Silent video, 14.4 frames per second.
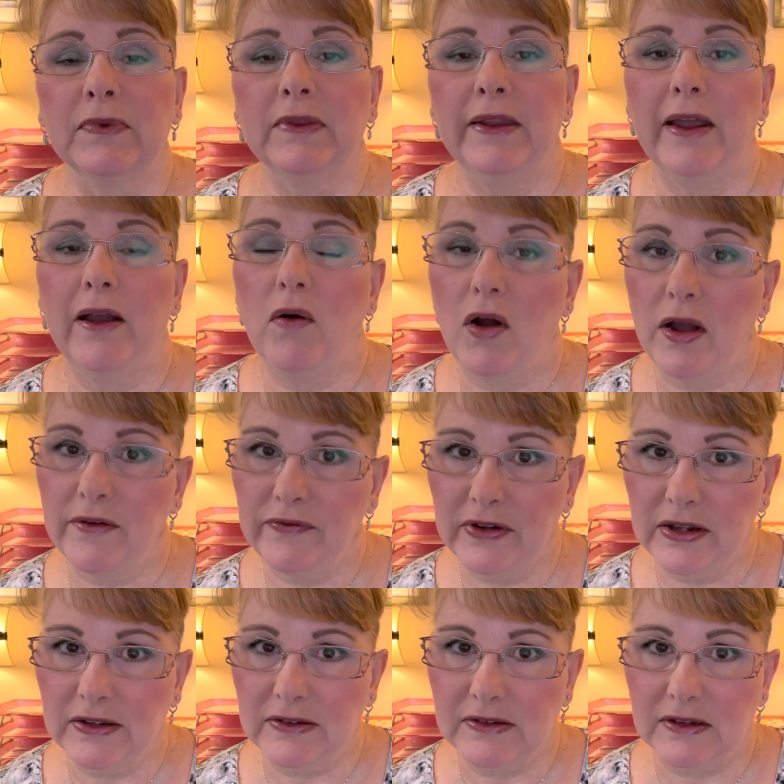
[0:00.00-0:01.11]
Now,
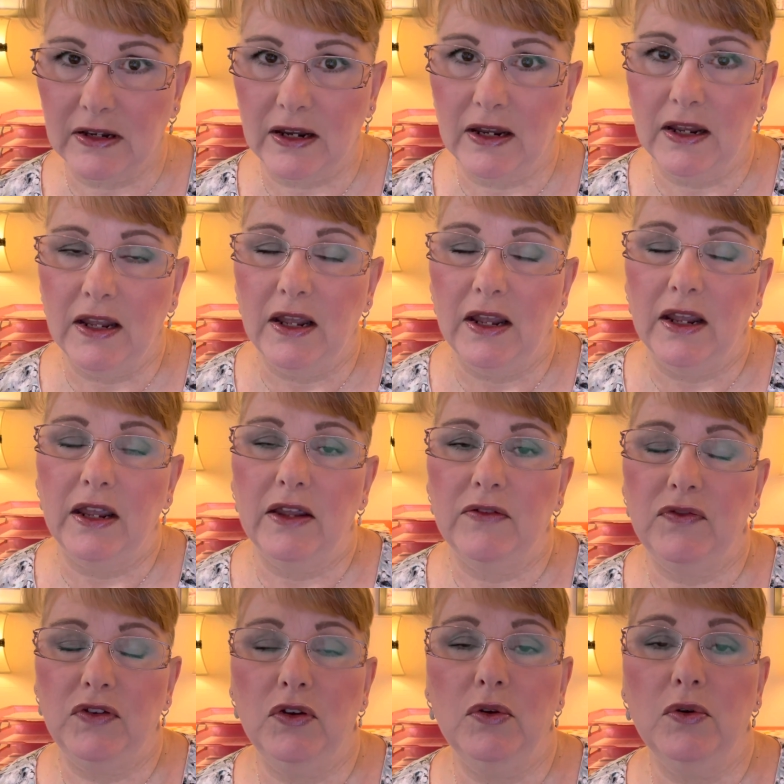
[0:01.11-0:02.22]
obviously,
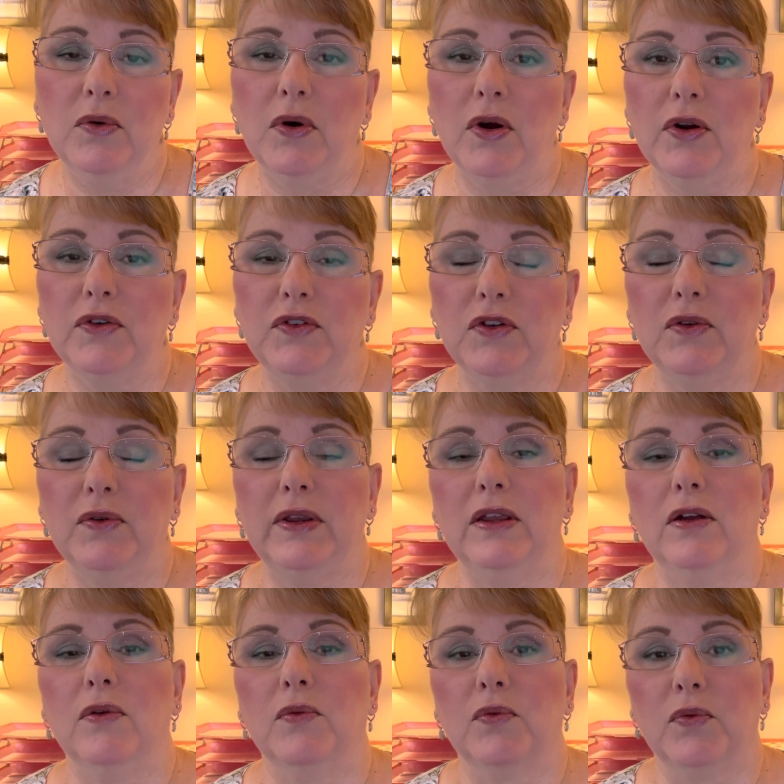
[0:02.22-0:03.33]
if you are
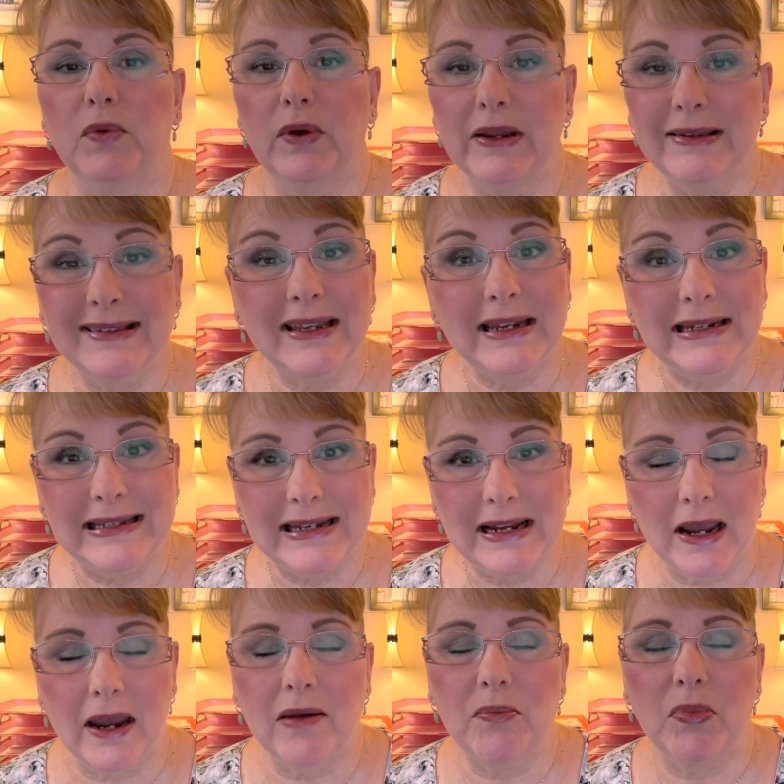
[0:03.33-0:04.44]
doing risky
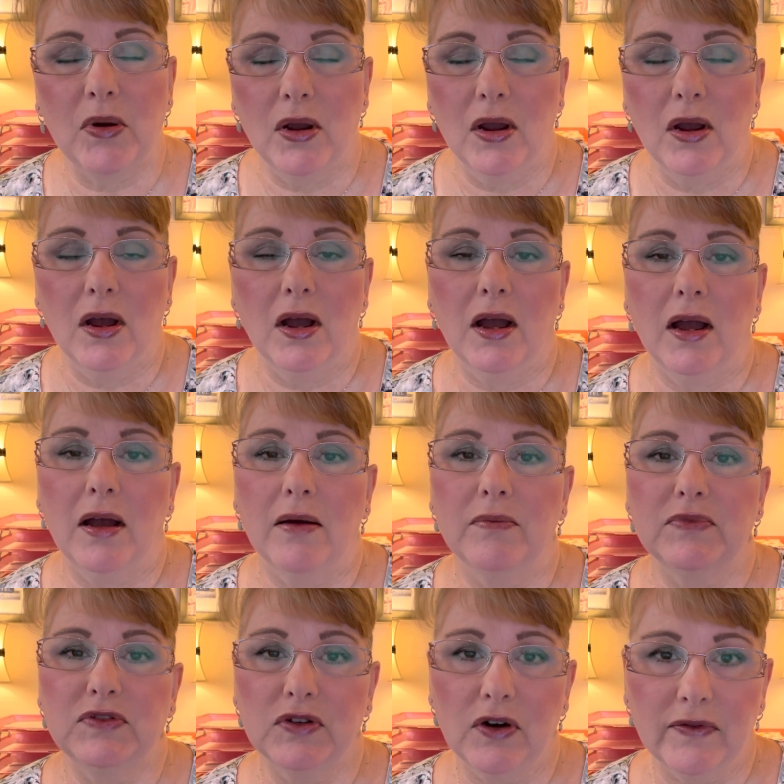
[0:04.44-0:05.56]
type um,
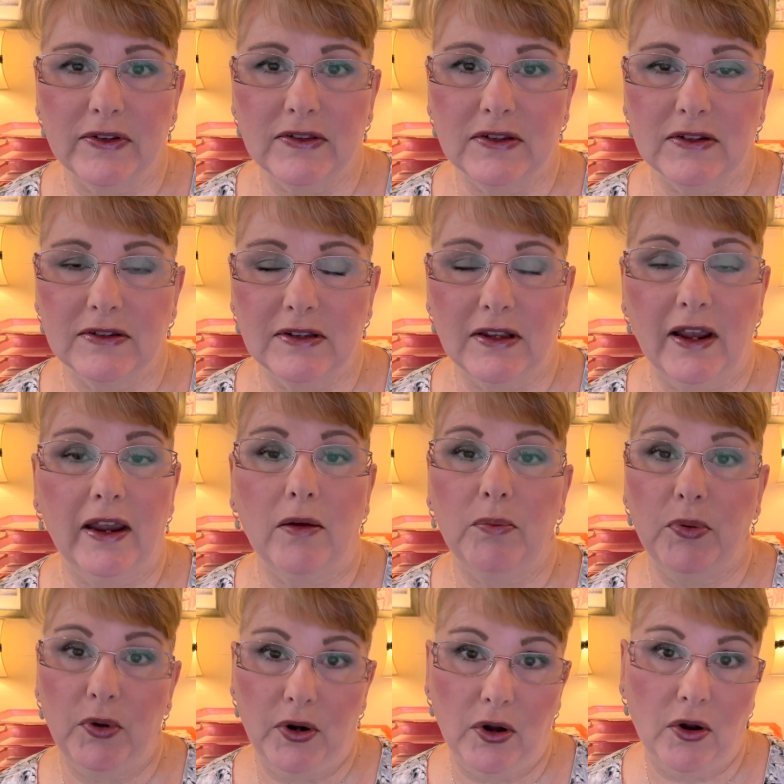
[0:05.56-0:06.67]
services like
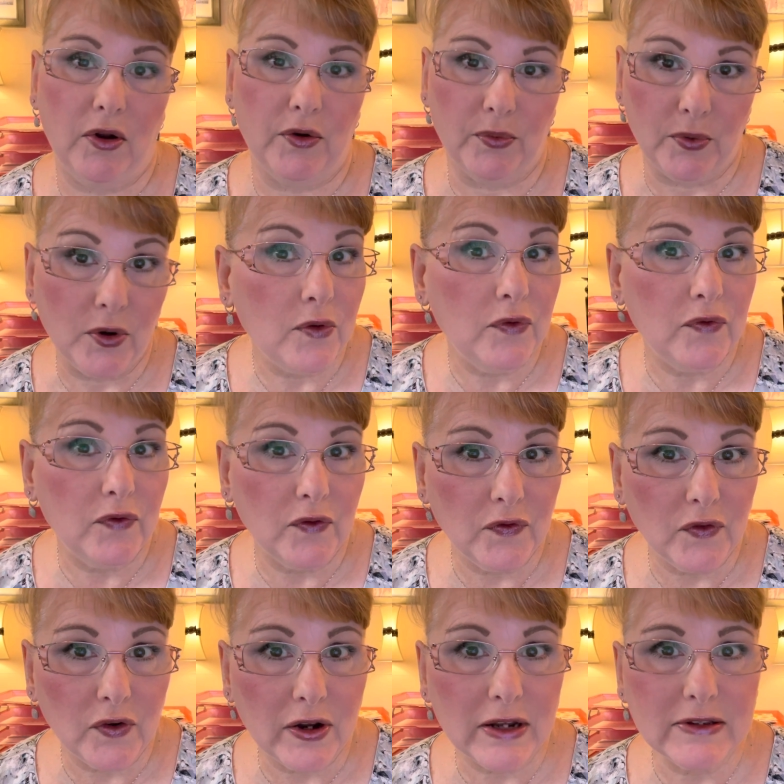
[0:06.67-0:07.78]
putting on a roof,
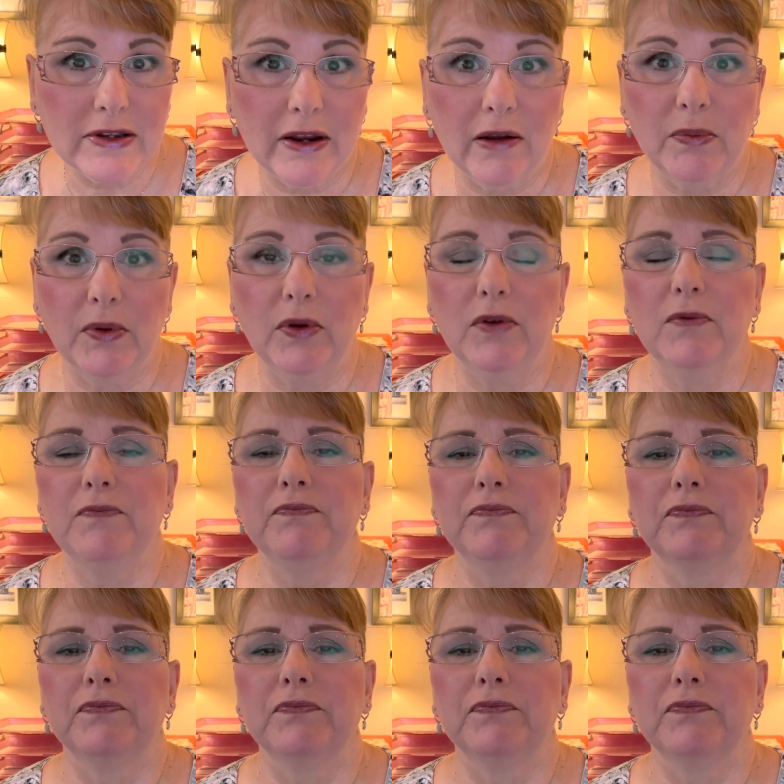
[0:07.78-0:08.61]
for example,